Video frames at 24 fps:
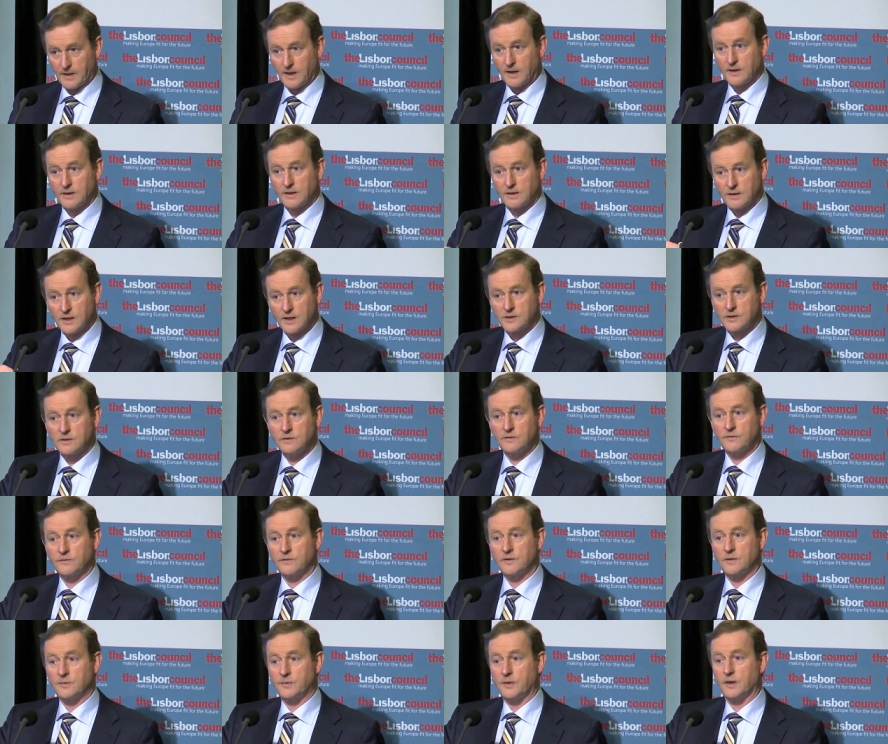And the lesson
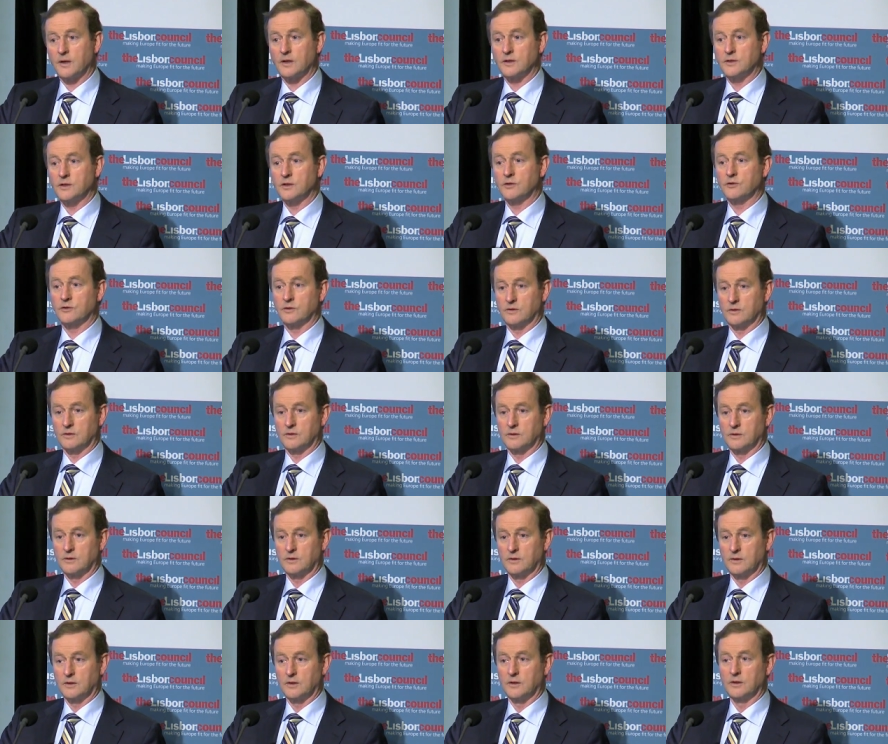for the politician
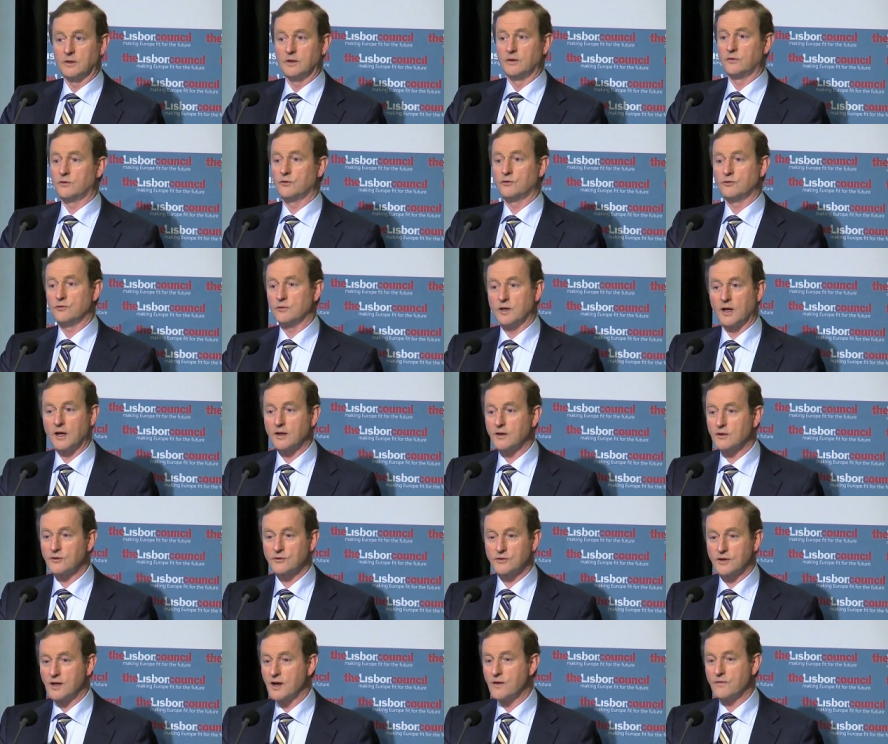is that you
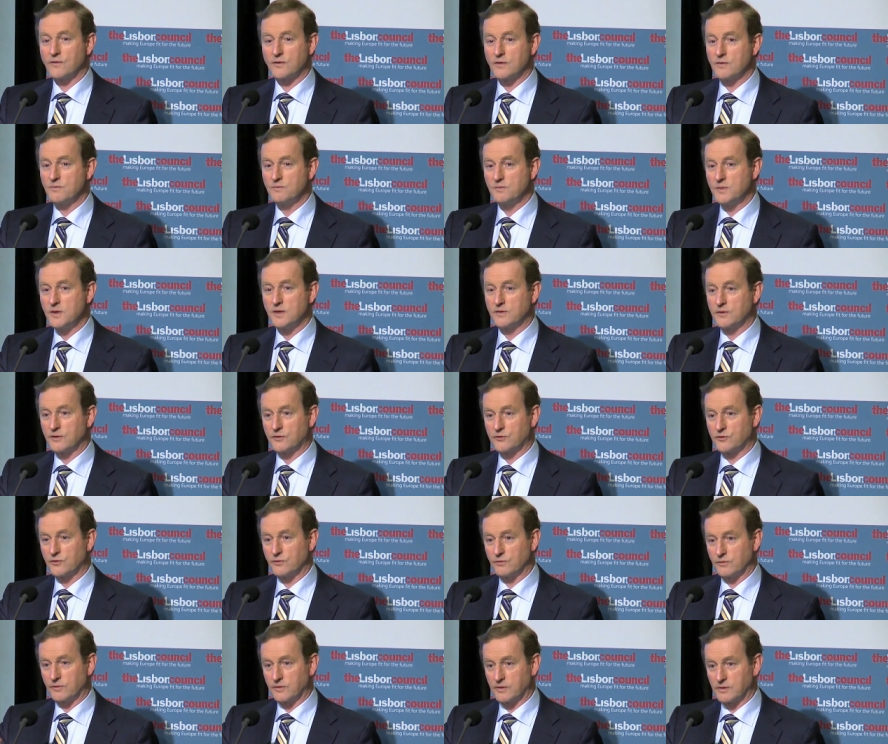cannot ever beat the
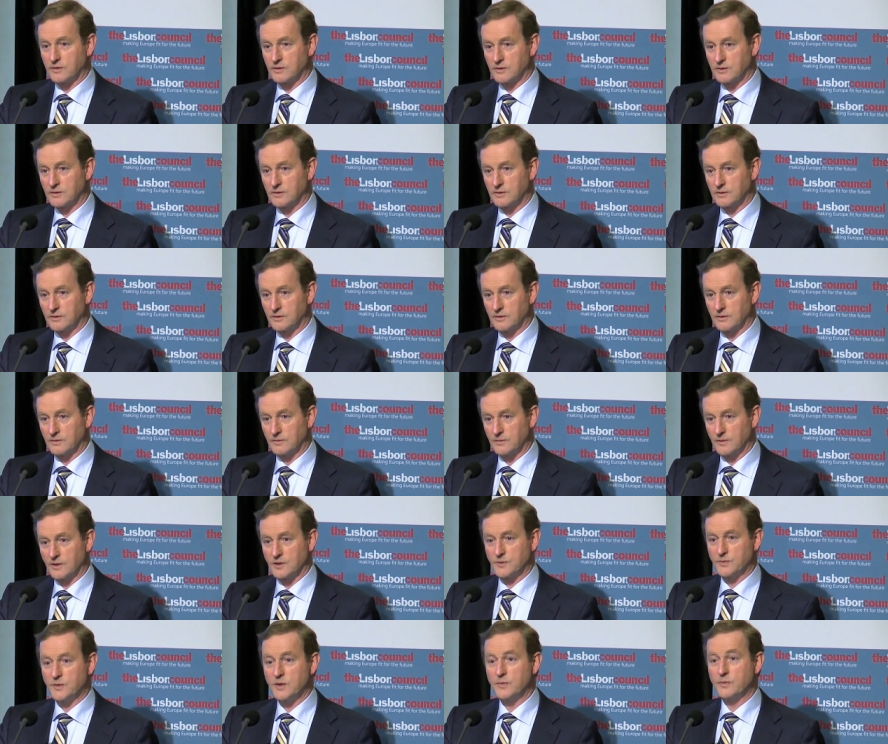truth,
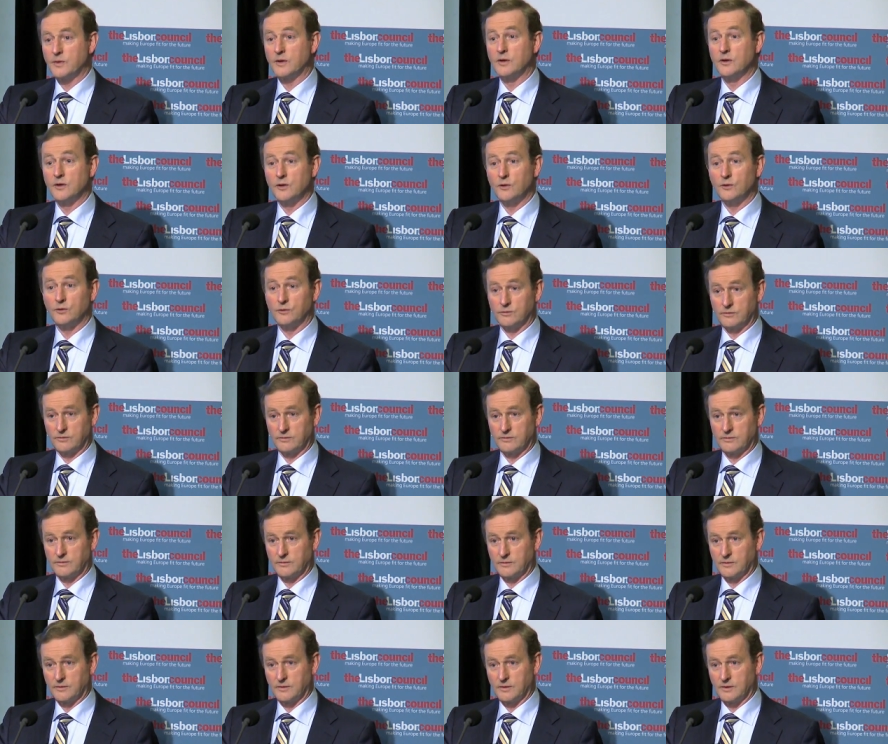because people know.
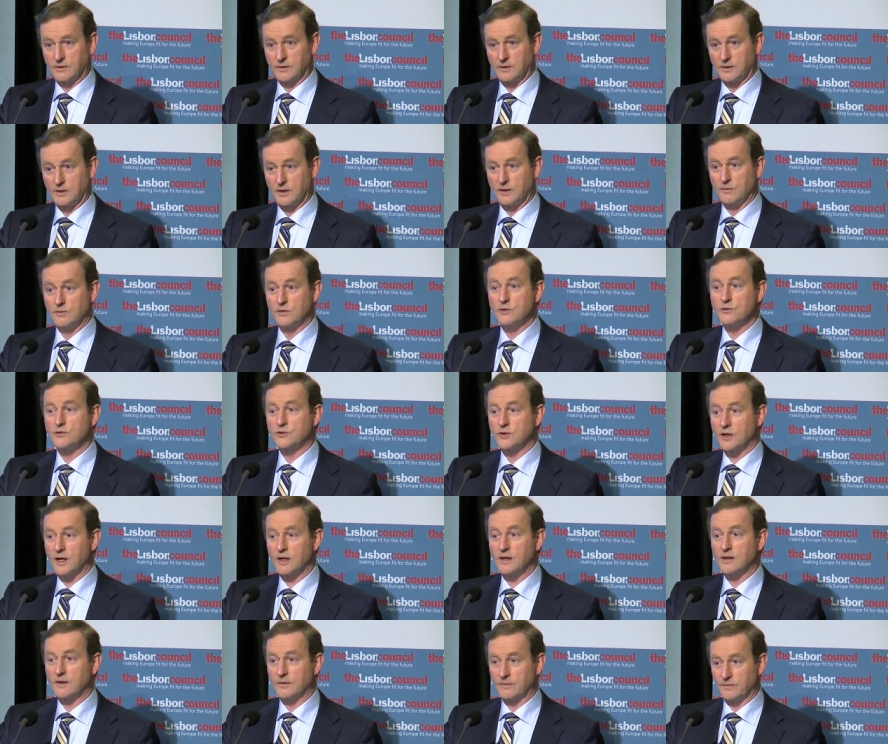And when you
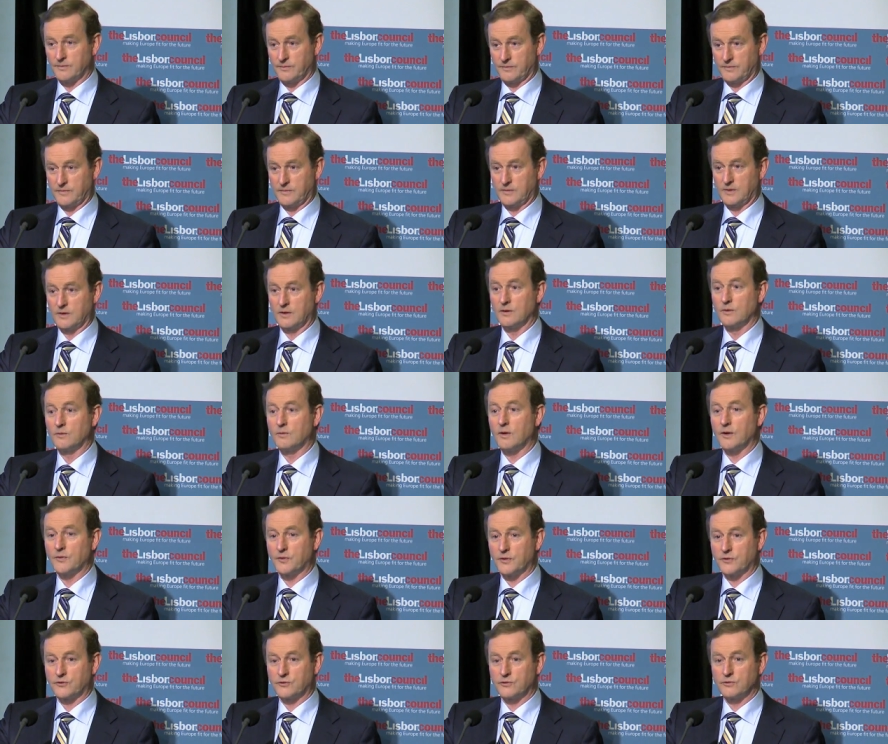tell them
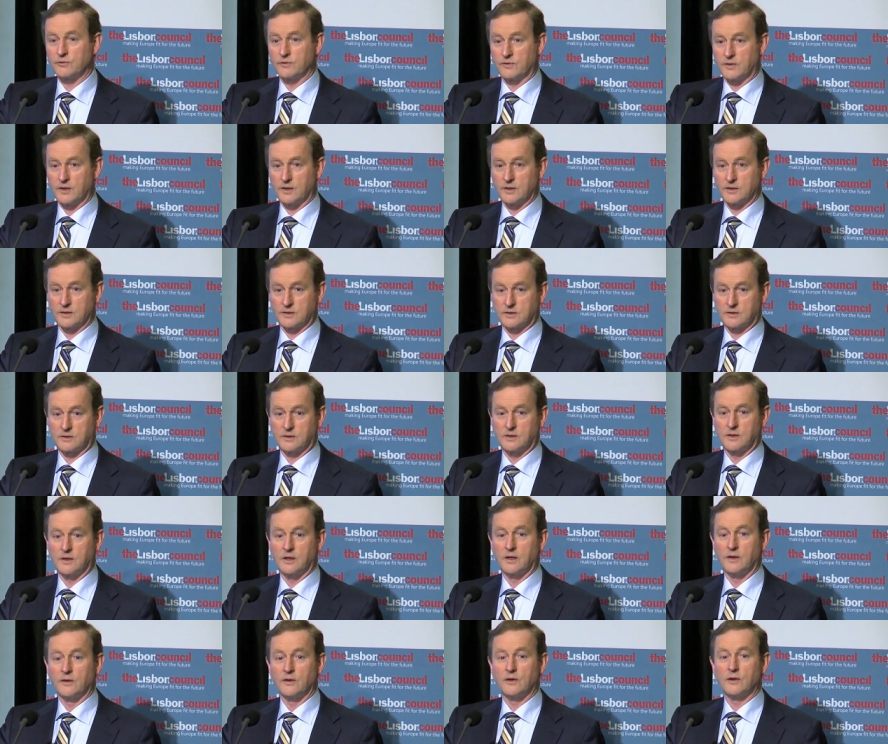what the truth is,
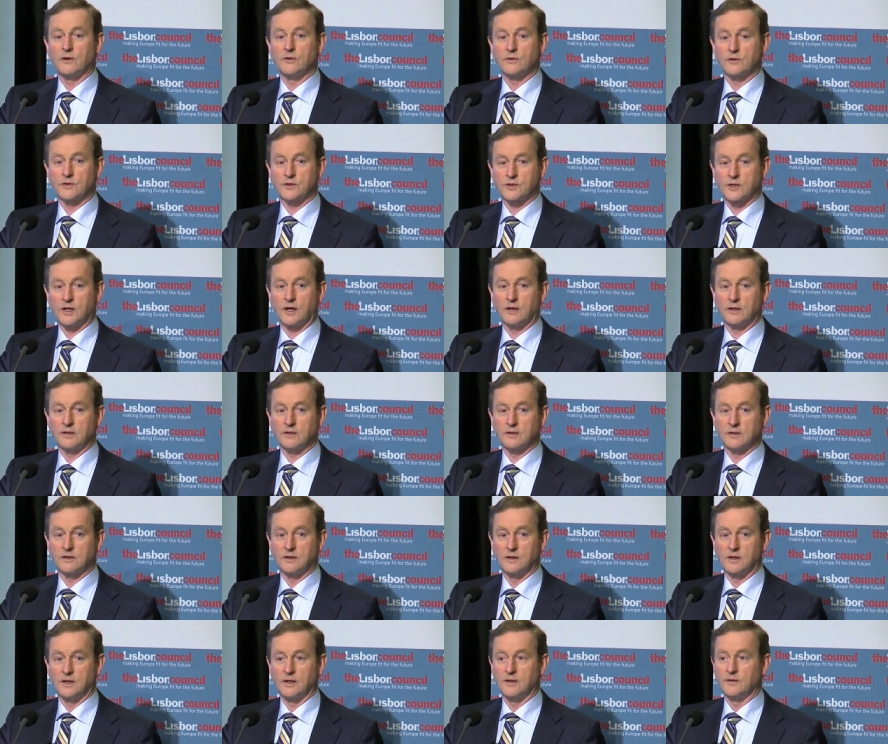they
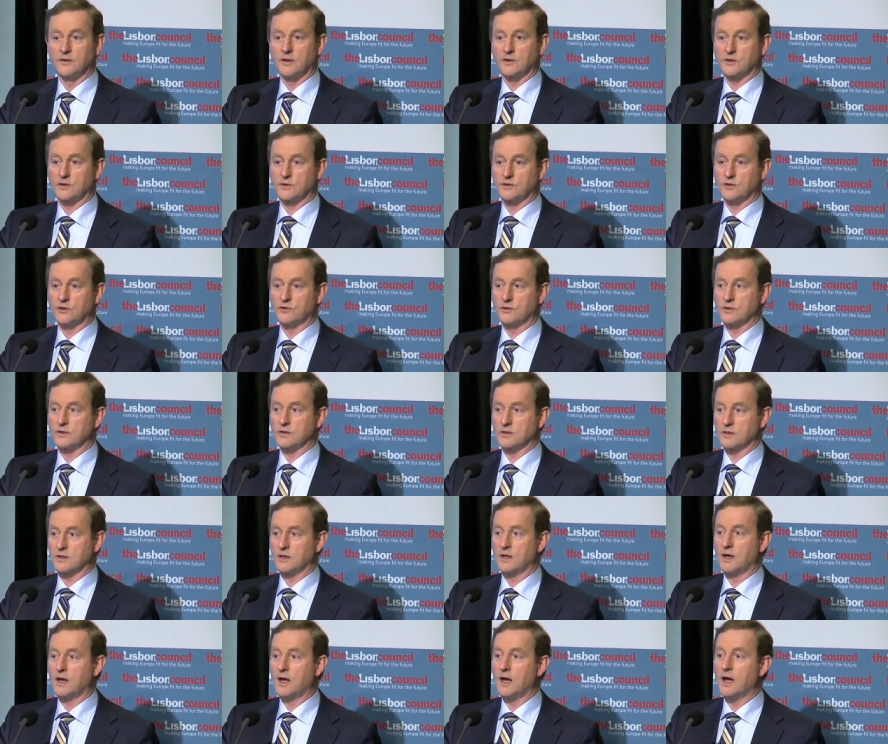understand that
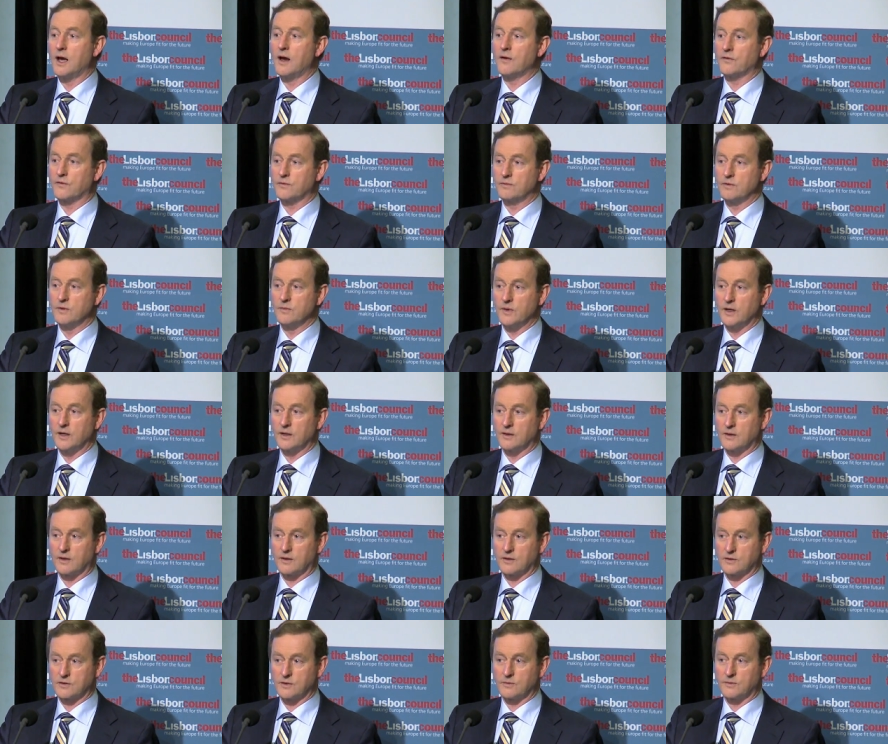decisions have to be made
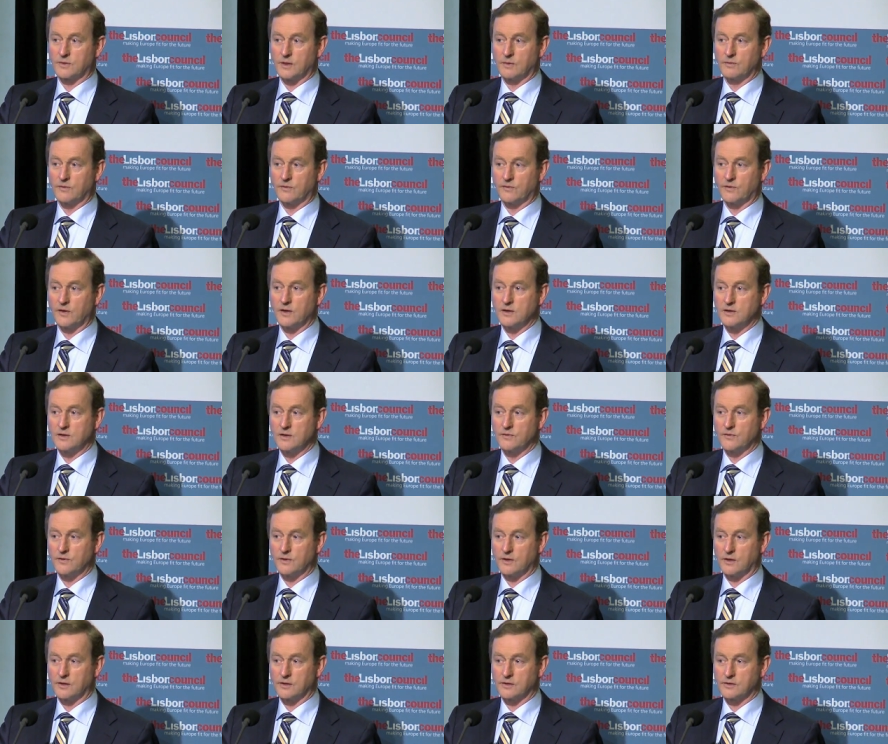that are sometimes very
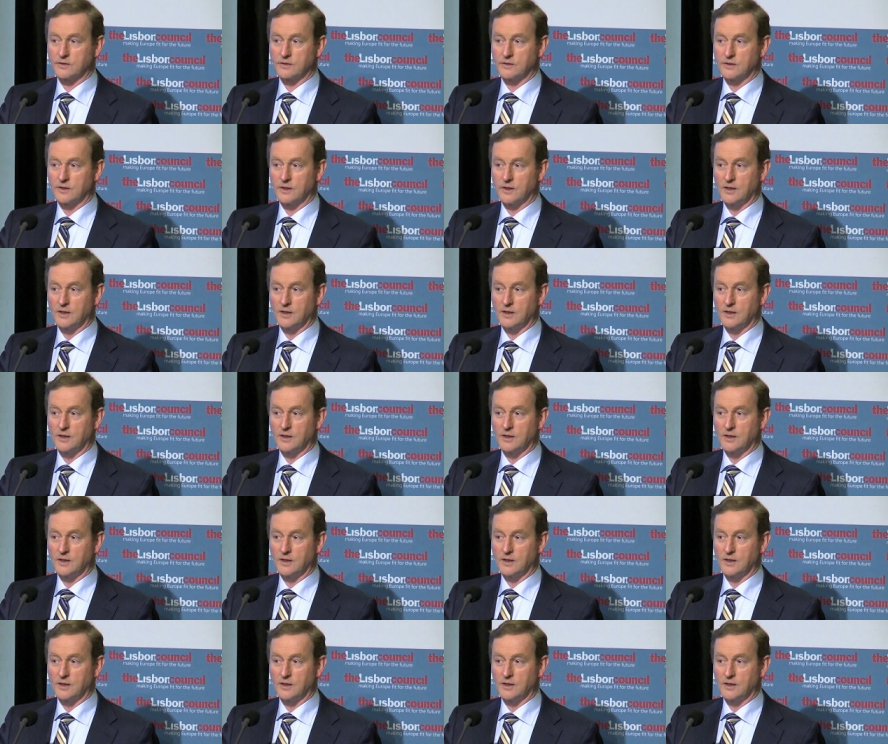difficult,